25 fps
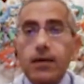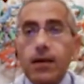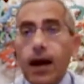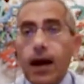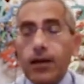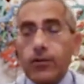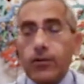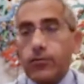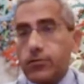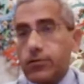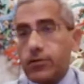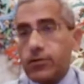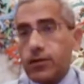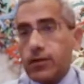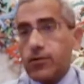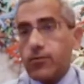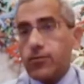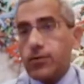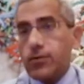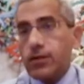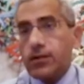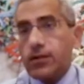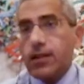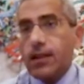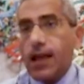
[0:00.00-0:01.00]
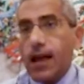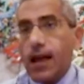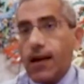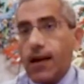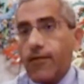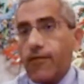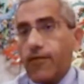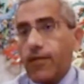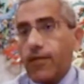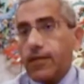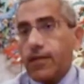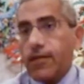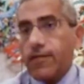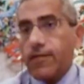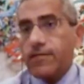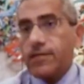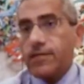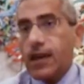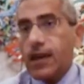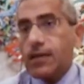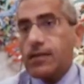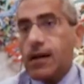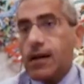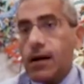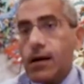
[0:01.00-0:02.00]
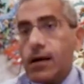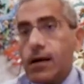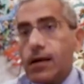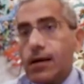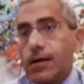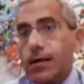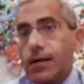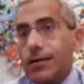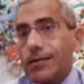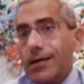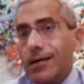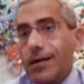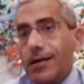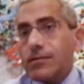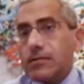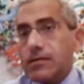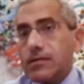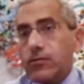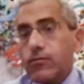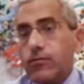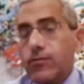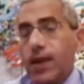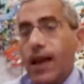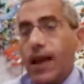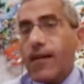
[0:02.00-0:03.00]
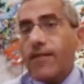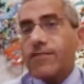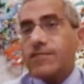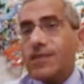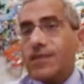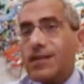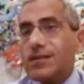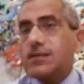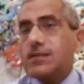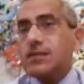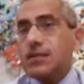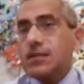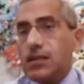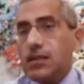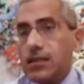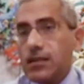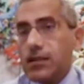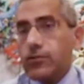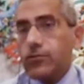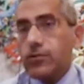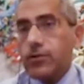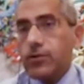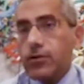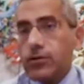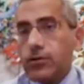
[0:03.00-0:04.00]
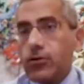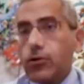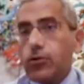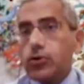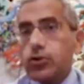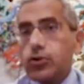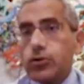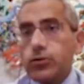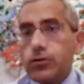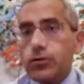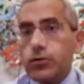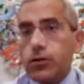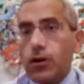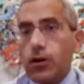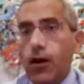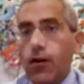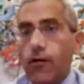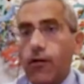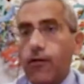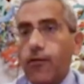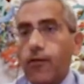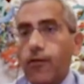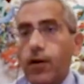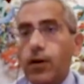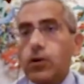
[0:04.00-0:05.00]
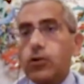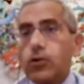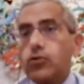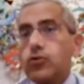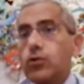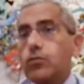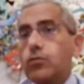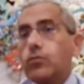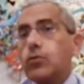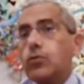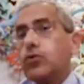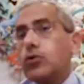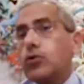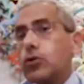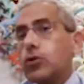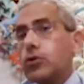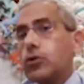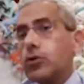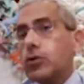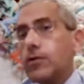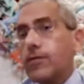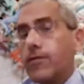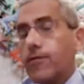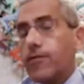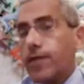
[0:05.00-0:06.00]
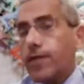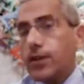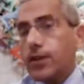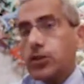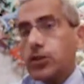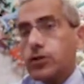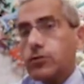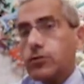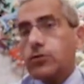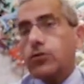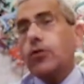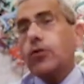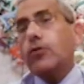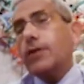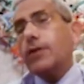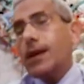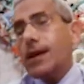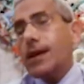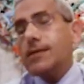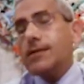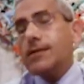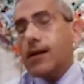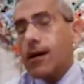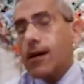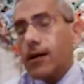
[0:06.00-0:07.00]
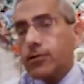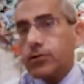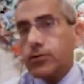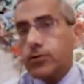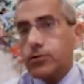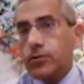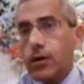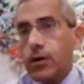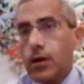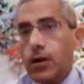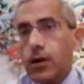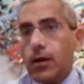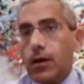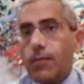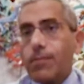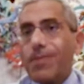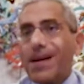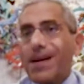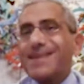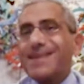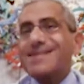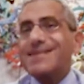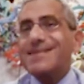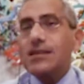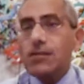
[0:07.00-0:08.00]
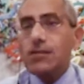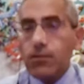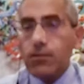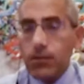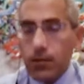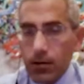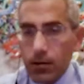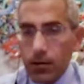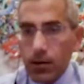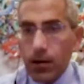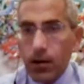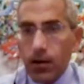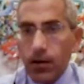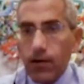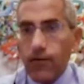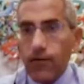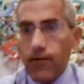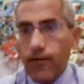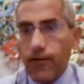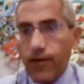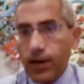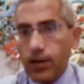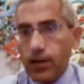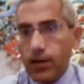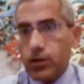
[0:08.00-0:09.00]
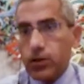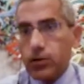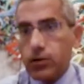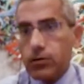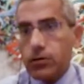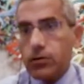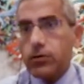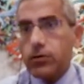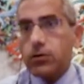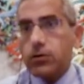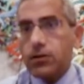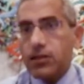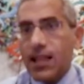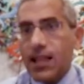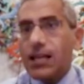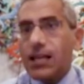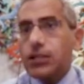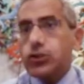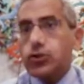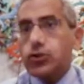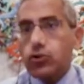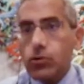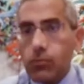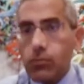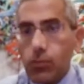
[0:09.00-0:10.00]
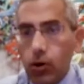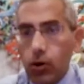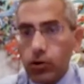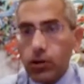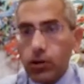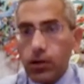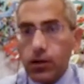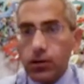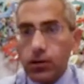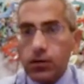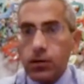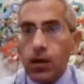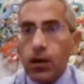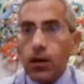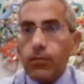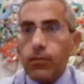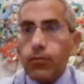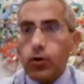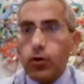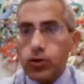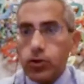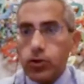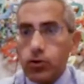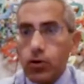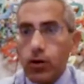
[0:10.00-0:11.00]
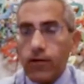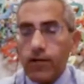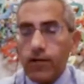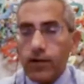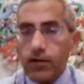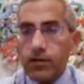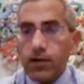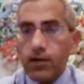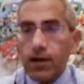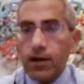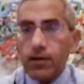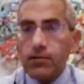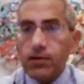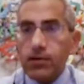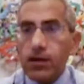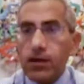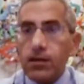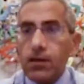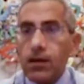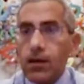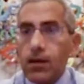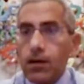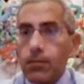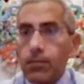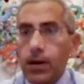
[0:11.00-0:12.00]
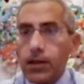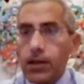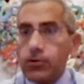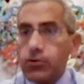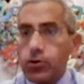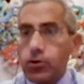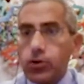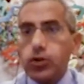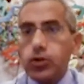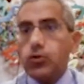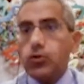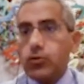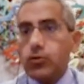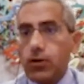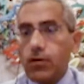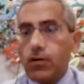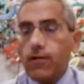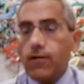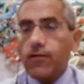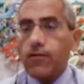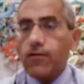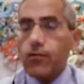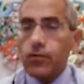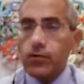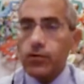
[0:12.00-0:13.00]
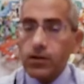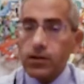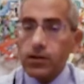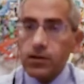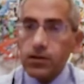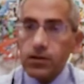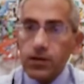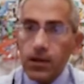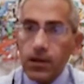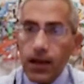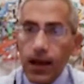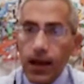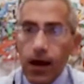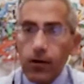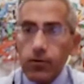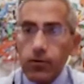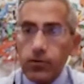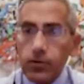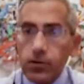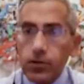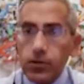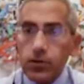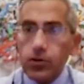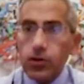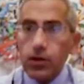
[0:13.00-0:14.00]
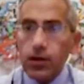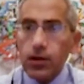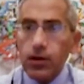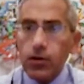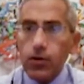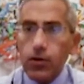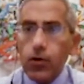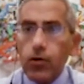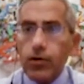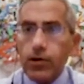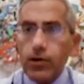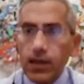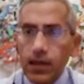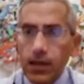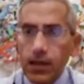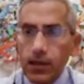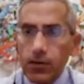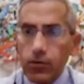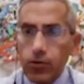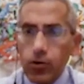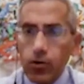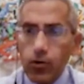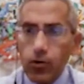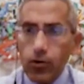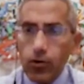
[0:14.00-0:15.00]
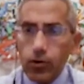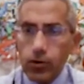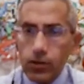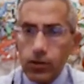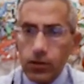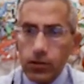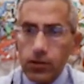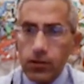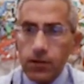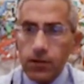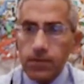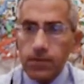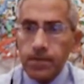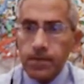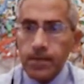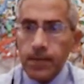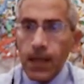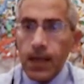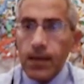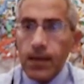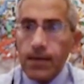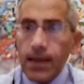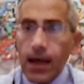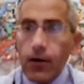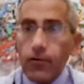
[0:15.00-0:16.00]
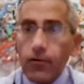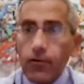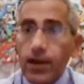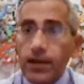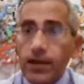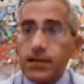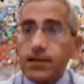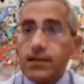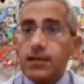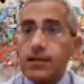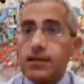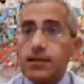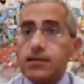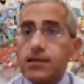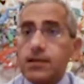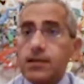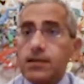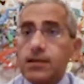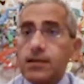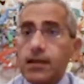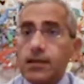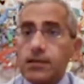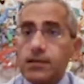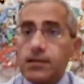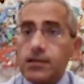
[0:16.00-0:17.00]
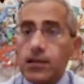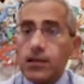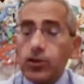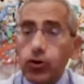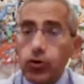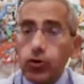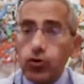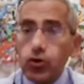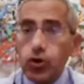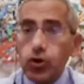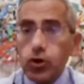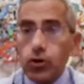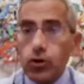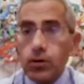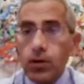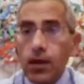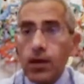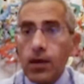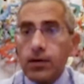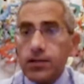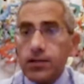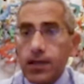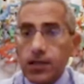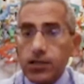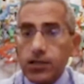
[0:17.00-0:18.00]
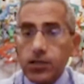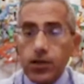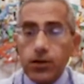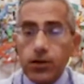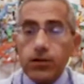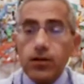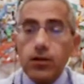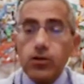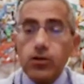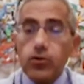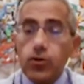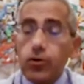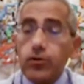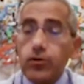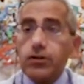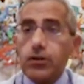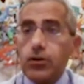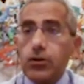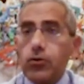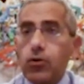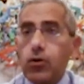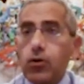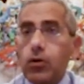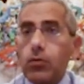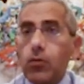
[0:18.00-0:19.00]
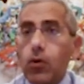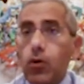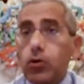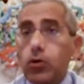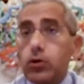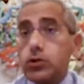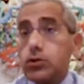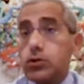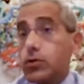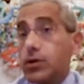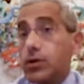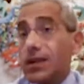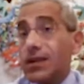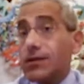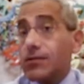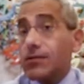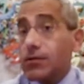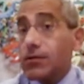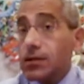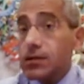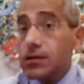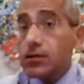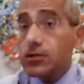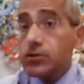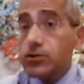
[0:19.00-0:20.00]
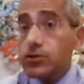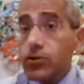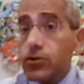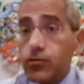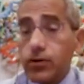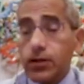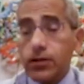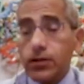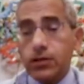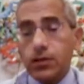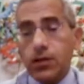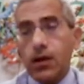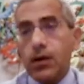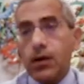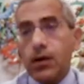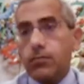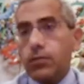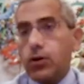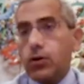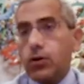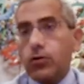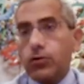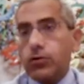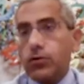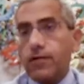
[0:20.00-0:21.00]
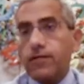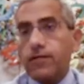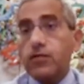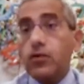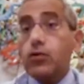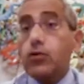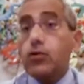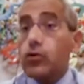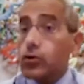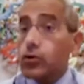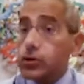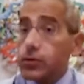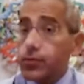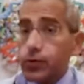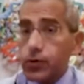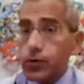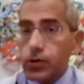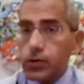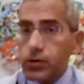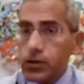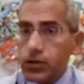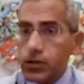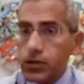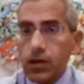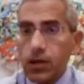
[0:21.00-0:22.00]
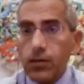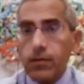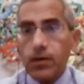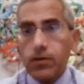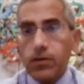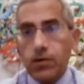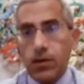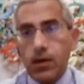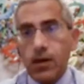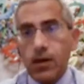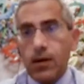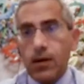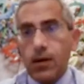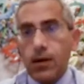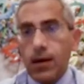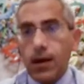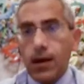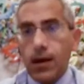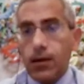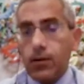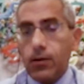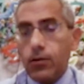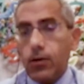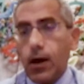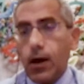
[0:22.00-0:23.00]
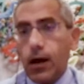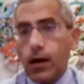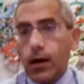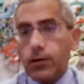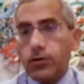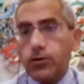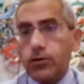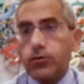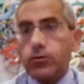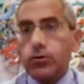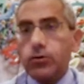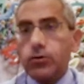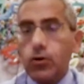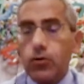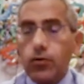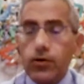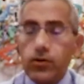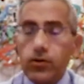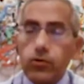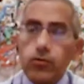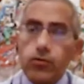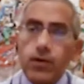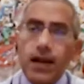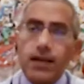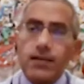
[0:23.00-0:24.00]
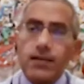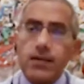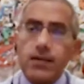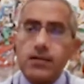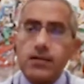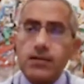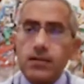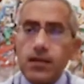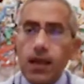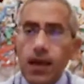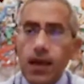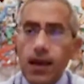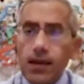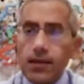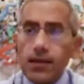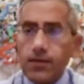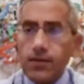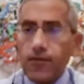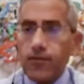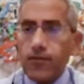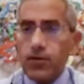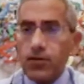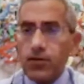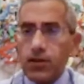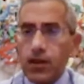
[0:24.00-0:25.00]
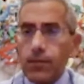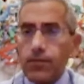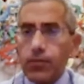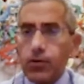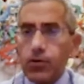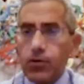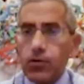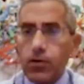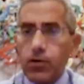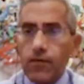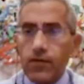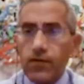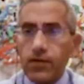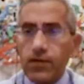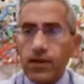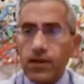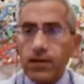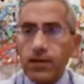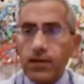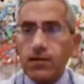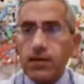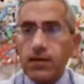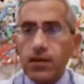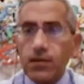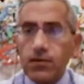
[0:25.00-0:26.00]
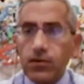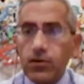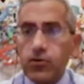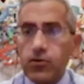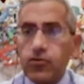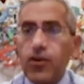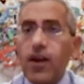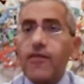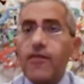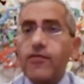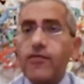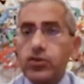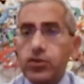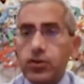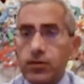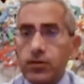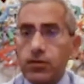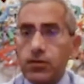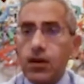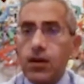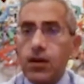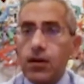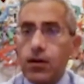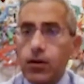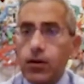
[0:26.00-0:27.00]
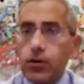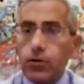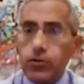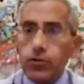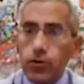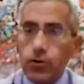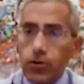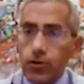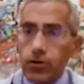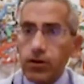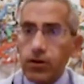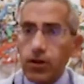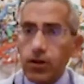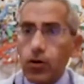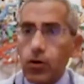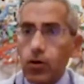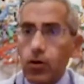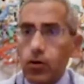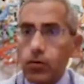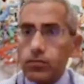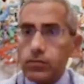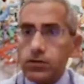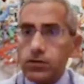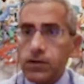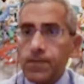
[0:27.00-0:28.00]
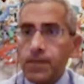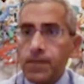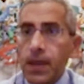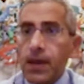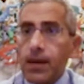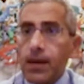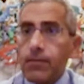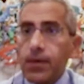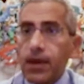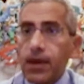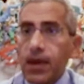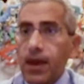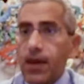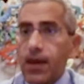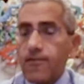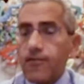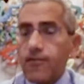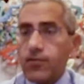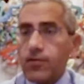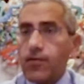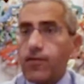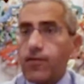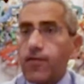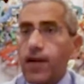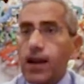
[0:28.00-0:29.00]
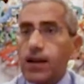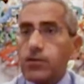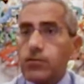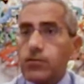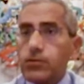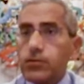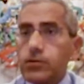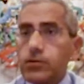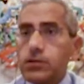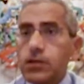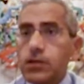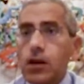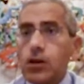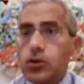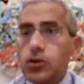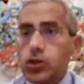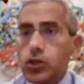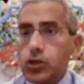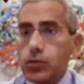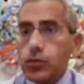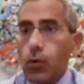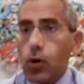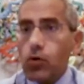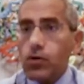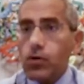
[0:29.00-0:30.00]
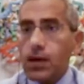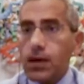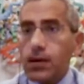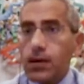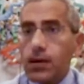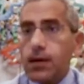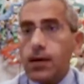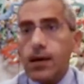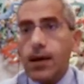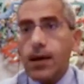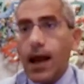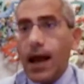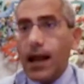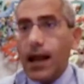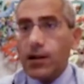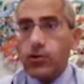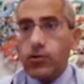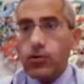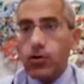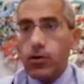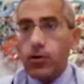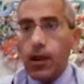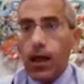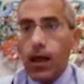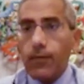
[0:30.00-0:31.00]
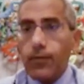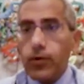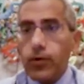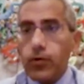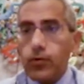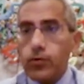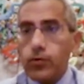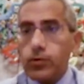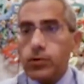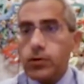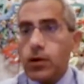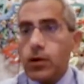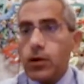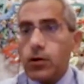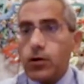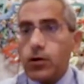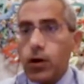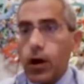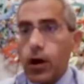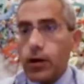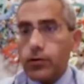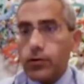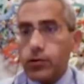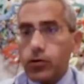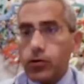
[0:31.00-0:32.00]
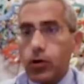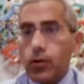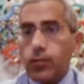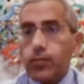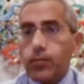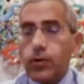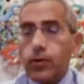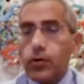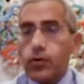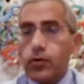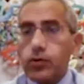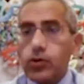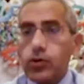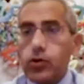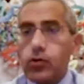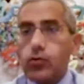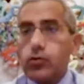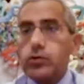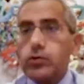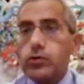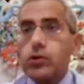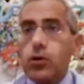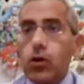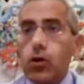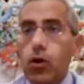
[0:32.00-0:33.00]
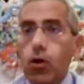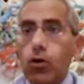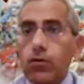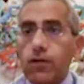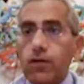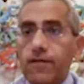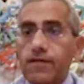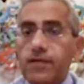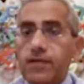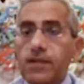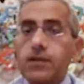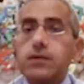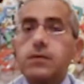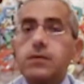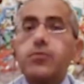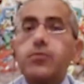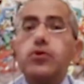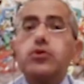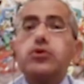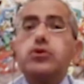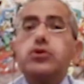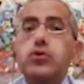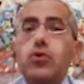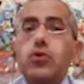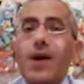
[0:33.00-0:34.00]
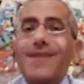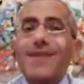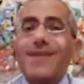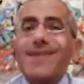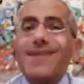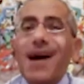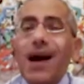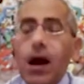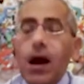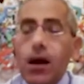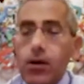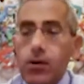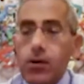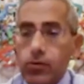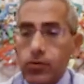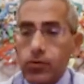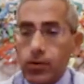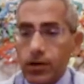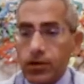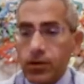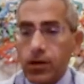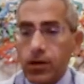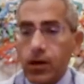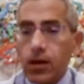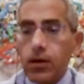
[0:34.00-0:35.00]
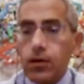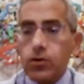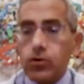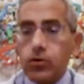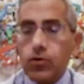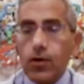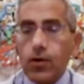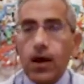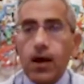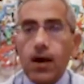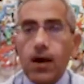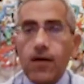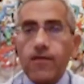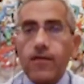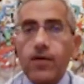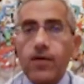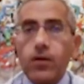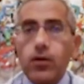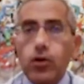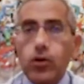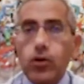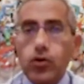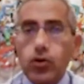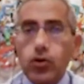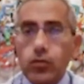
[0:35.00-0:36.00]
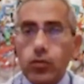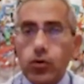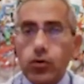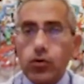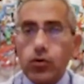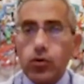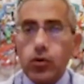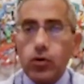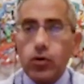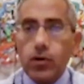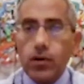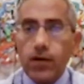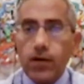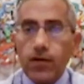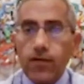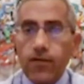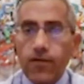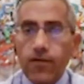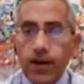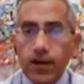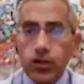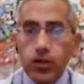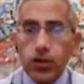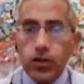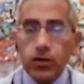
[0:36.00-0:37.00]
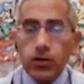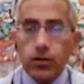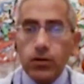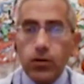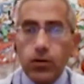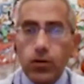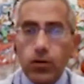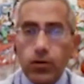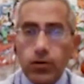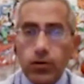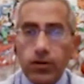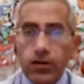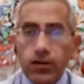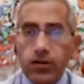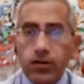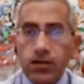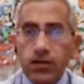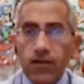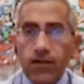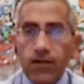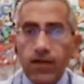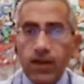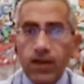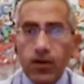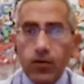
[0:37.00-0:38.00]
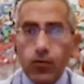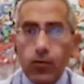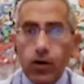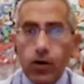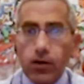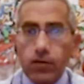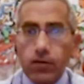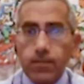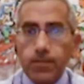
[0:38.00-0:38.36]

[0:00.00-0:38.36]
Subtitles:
I don't think we still have enough data. Currently, we have not seen a resurgence of pneumococcal infections or any other bacterial infections / pneumonias post-COVID-19, but the jury, of course, is still out, still early in the courses. Now, residence in an institution, such as a nursing home, also increases your risk because of the close proximity. And as you saw in the United States, for example, COVID-19 did ravages in nursing homes. Behavioral factors, smoking, alcohol abuse, current opioid use, all of this puts you at higher risk to have a pneumococcal infection or a severe one.